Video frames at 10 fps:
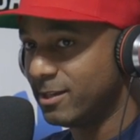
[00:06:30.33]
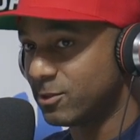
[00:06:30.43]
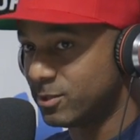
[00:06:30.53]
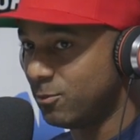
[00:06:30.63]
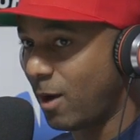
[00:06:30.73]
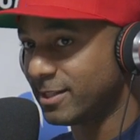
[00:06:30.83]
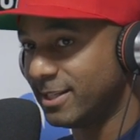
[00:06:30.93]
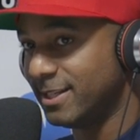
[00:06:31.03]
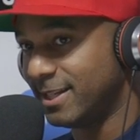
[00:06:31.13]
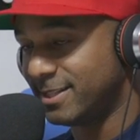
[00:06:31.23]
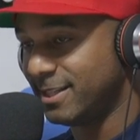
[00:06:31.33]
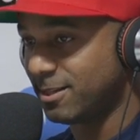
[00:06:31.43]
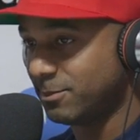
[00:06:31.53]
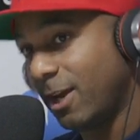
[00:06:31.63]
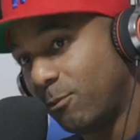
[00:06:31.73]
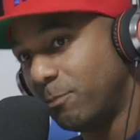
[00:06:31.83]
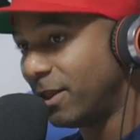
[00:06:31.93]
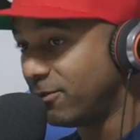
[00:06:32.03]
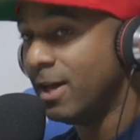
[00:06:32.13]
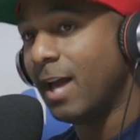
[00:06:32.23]
So she washing the dishes. He tell me, yeah, what
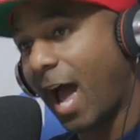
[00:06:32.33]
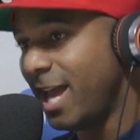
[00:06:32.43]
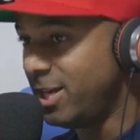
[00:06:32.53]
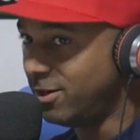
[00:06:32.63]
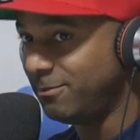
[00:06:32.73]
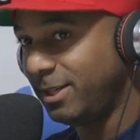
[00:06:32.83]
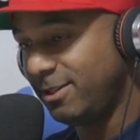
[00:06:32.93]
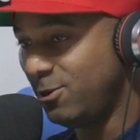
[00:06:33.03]
mother, I ain't, you know what I mean?